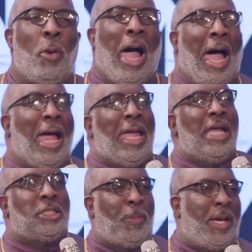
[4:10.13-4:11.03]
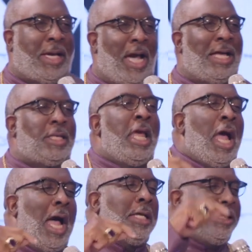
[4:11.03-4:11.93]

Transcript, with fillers: why is because uh,